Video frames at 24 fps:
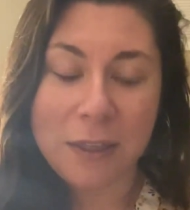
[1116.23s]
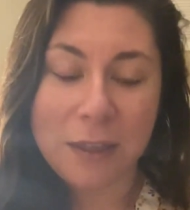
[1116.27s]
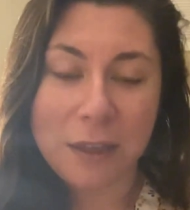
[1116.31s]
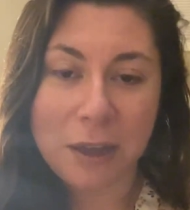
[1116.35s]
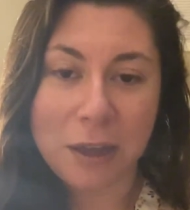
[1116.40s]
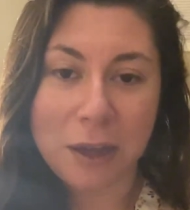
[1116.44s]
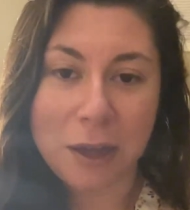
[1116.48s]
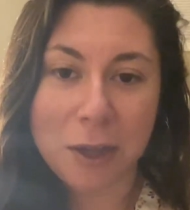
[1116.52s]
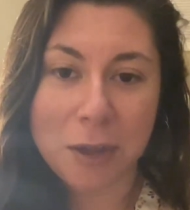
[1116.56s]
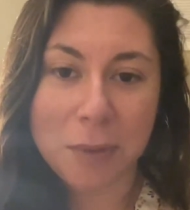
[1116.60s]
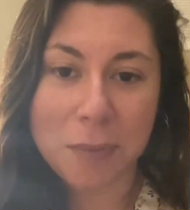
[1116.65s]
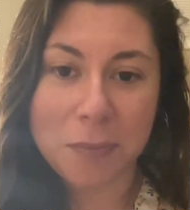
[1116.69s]

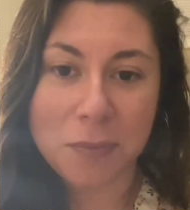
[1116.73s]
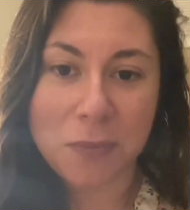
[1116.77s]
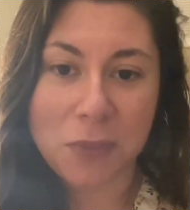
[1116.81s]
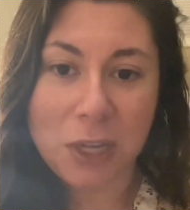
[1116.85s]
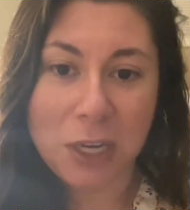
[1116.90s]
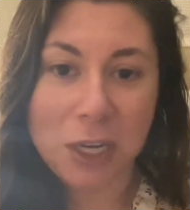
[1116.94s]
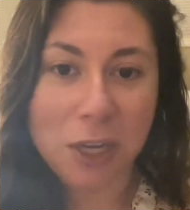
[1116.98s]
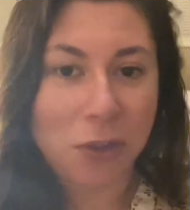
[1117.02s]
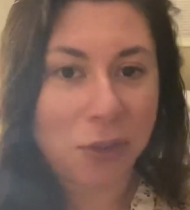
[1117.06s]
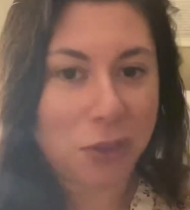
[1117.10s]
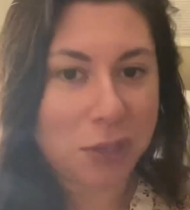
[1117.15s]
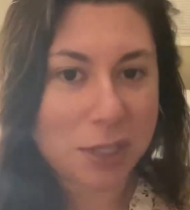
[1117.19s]
they
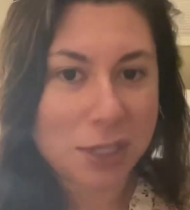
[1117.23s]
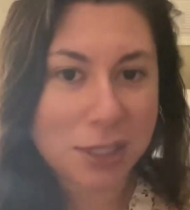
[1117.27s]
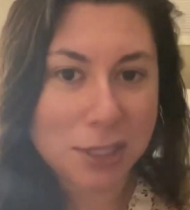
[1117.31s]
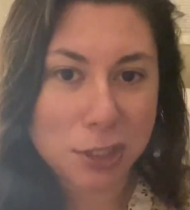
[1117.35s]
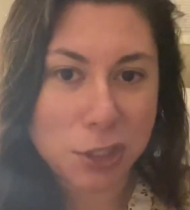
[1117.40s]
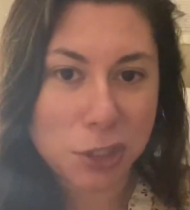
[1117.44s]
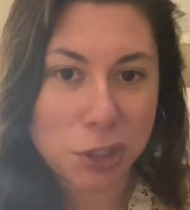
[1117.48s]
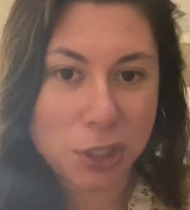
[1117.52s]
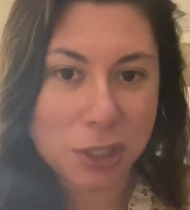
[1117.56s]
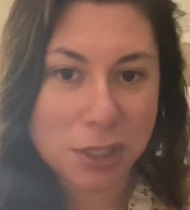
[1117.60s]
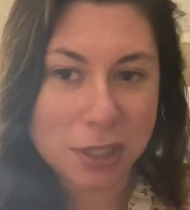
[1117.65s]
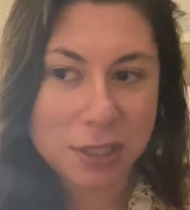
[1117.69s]
know this
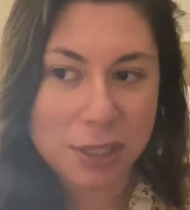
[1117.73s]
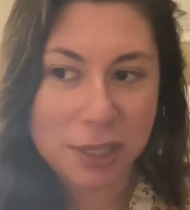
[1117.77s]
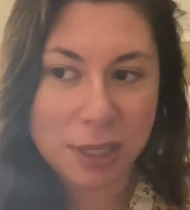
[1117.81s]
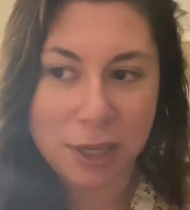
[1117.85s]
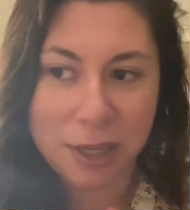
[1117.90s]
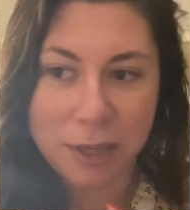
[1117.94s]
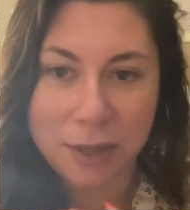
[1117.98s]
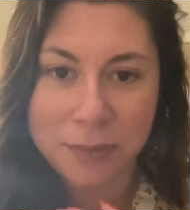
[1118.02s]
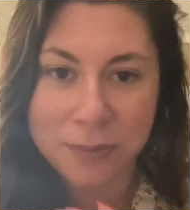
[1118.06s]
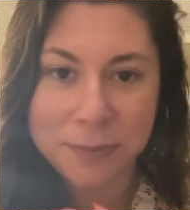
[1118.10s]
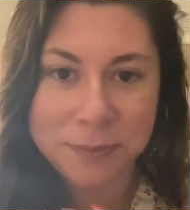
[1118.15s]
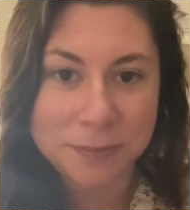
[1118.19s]
is just
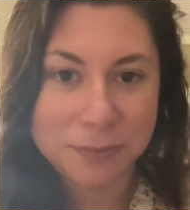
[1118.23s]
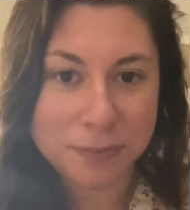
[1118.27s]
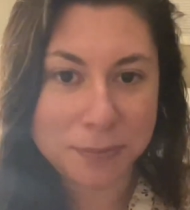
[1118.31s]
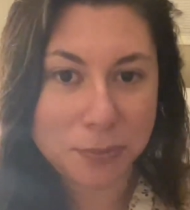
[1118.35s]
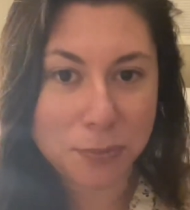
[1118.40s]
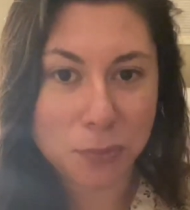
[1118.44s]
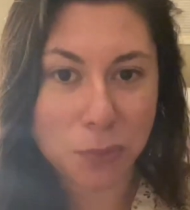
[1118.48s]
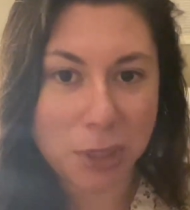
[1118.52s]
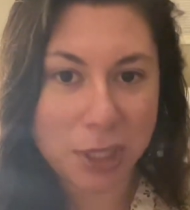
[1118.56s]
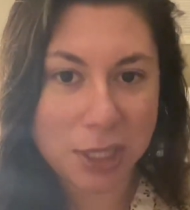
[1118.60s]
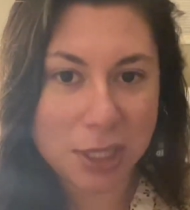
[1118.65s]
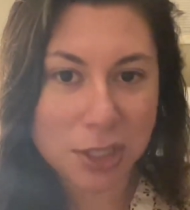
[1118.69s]

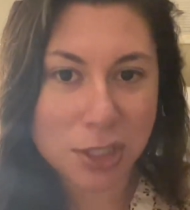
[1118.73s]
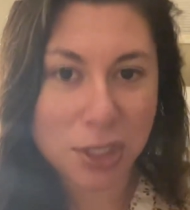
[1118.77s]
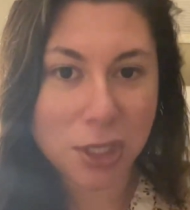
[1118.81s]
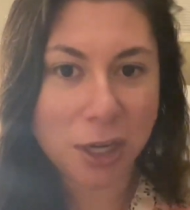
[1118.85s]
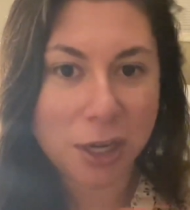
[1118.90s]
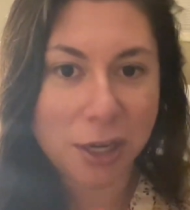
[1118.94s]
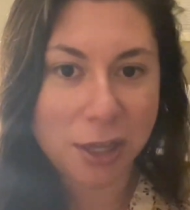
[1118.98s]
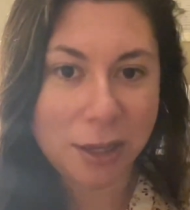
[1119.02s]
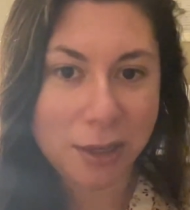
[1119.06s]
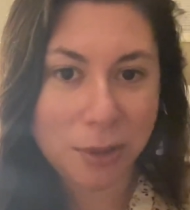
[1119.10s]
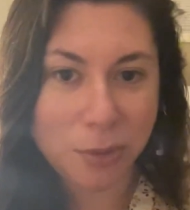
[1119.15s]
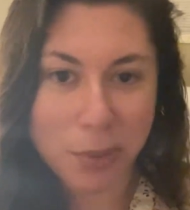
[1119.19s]
we get
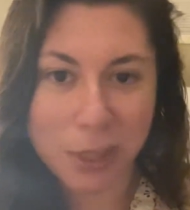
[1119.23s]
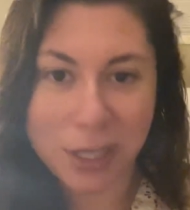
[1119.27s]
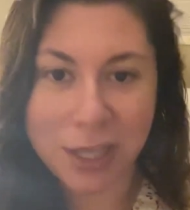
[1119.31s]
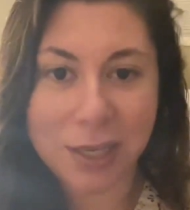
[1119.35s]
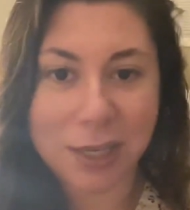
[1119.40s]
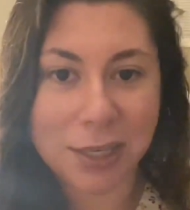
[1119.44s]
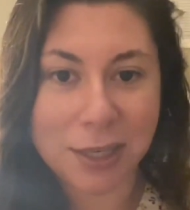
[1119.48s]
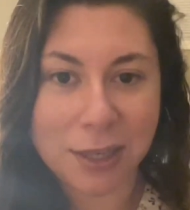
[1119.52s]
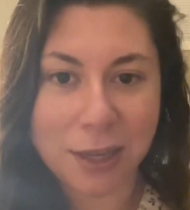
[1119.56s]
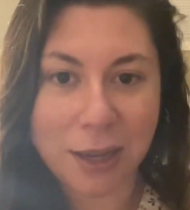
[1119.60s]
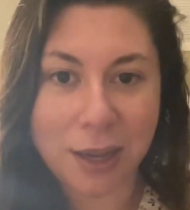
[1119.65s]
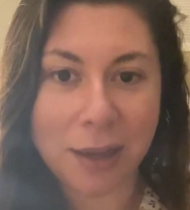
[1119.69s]
started, we
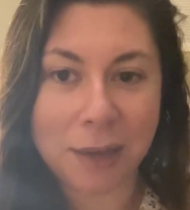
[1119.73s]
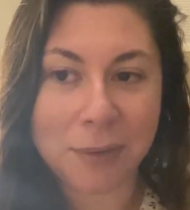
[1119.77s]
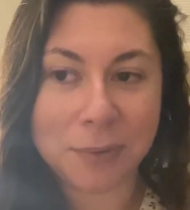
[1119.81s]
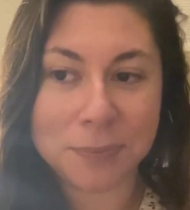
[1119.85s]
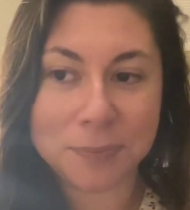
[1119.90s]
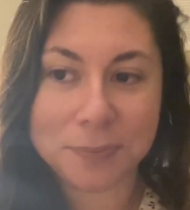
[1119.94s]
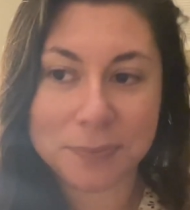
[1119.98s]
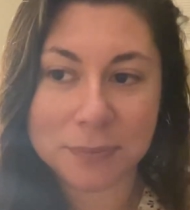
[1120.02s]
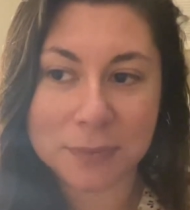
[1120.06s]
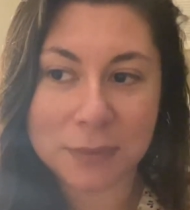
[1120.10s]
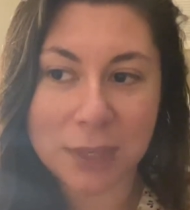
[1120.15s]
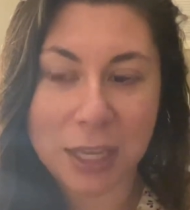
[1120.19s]
get it
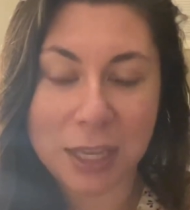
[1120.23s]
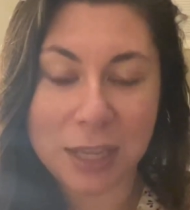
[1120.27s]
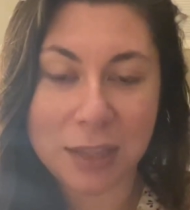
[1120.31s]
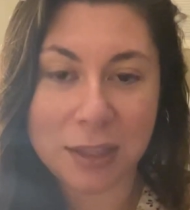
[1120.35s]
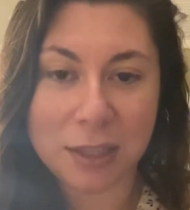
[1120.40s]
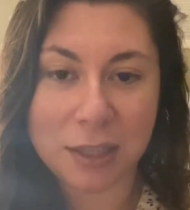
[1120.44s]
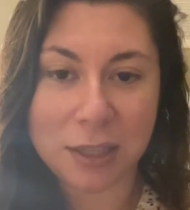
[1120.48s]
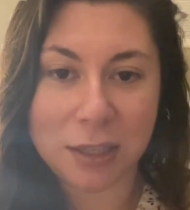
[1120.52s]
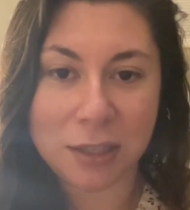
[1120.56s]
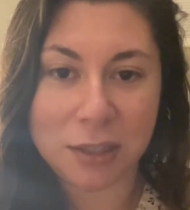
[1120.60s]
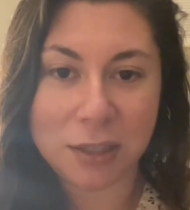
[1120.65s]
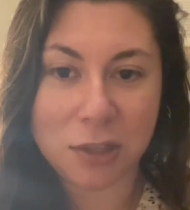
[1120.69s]
done, and
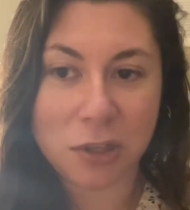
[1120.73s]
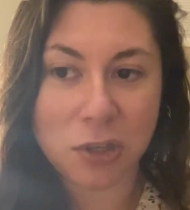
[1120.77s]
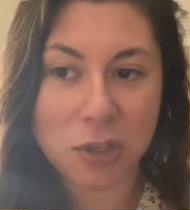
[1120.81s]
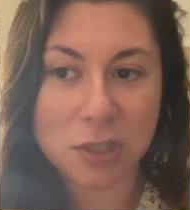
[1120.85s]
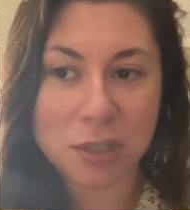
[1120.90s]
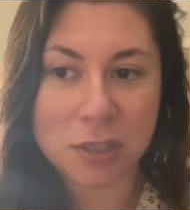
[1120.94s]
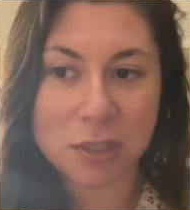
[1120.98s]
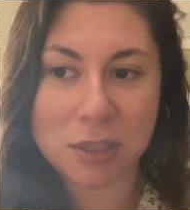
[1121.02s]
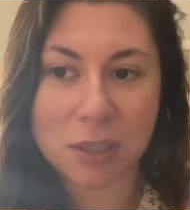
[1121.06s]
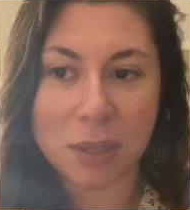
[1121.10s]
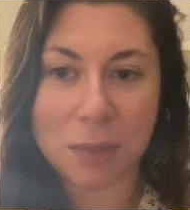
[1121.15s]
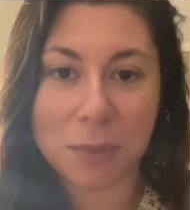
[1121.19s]
then there's
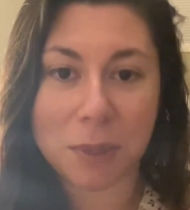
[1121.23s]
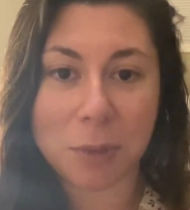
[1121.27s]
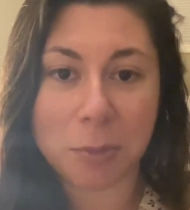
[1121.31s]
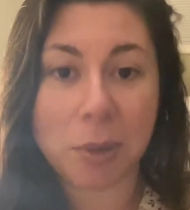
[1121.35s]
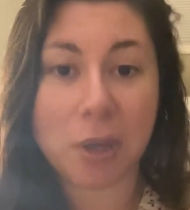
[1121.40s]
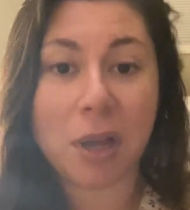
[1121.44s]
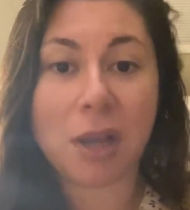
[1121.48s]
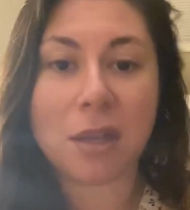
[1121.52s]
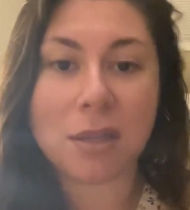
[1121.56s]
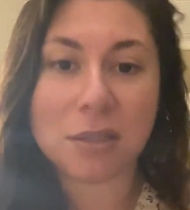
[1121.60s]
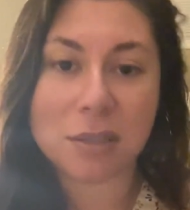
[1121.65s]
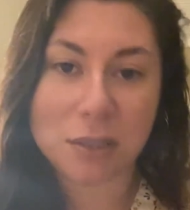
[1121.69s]
something
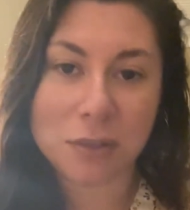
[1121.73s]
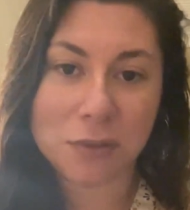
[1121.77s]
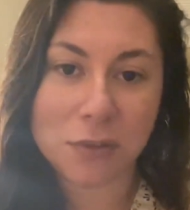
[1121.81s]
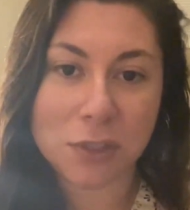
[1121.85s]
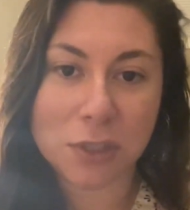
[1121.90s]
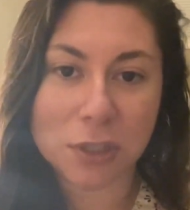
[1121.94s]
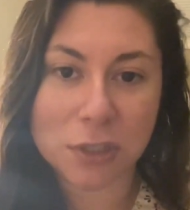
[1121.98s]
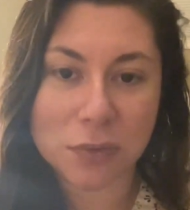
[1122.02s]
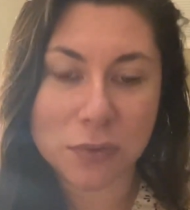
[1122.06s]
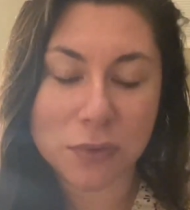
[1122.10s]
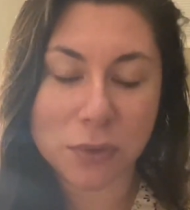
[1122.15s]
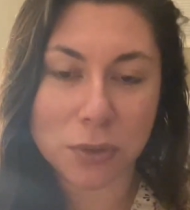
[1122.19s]
positive to
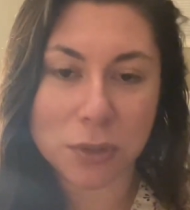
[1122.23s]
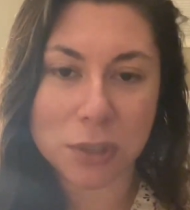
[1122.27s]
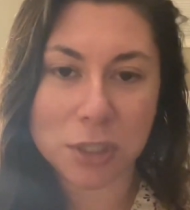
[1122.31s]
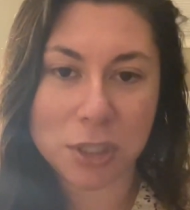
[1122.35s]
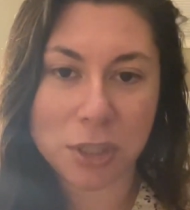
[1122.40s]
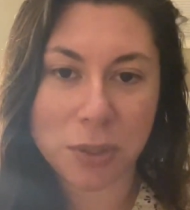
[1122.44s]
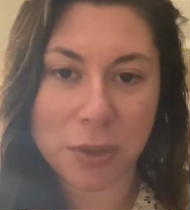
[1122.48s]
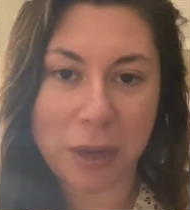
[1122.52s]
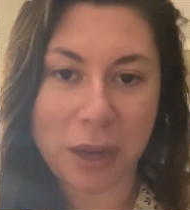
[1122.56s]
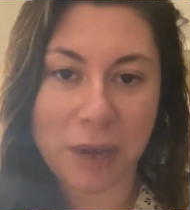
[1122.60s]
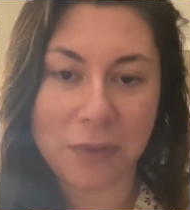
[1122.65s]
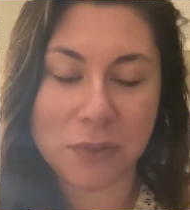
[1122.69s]
look forward
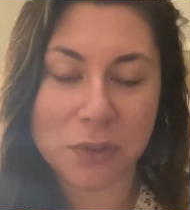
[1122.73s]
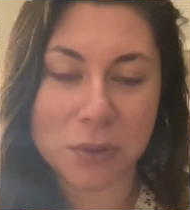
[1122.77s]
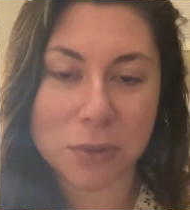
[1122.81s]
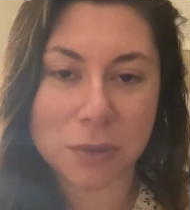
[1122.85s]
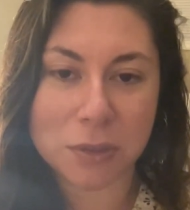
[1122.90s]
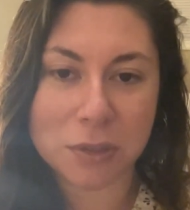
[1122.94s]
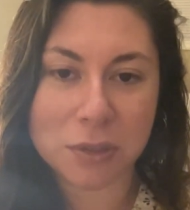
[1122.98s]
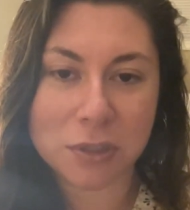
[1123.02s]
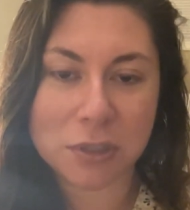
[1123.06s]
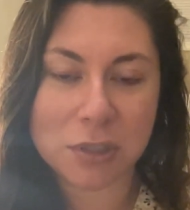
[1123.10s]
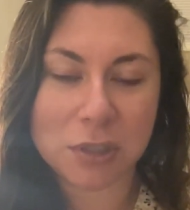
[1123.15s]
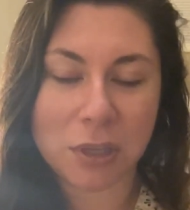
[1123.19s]
to
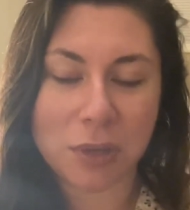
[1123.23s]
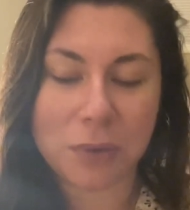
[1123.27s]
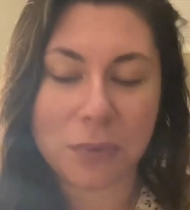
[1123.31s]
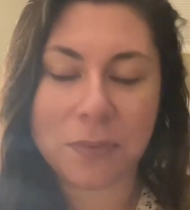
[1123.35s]
afterwards. So,